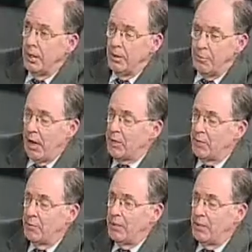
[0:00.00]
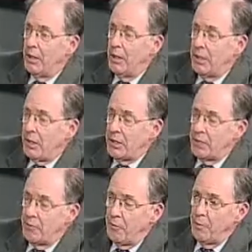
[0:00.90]
of kind of
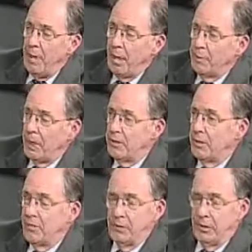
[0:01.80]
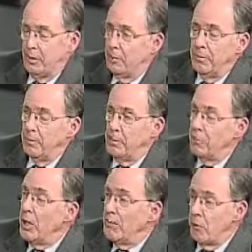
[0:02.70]
positive feedback, positive
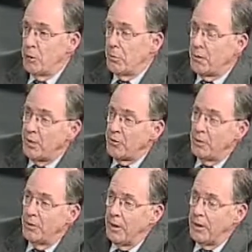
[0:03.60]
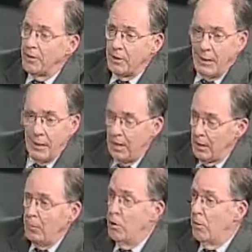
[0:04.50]
reinforcement, that sort of thing, and say,
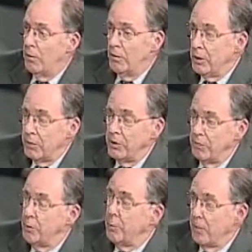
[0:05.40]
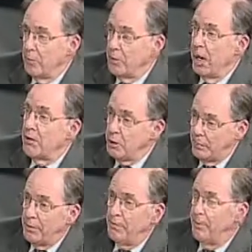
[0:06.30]
keep going, you're making progress,
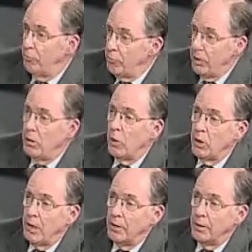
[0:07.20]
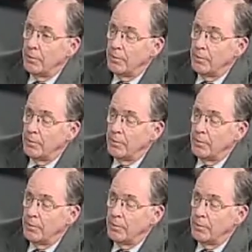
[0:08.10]
but we need to work harder.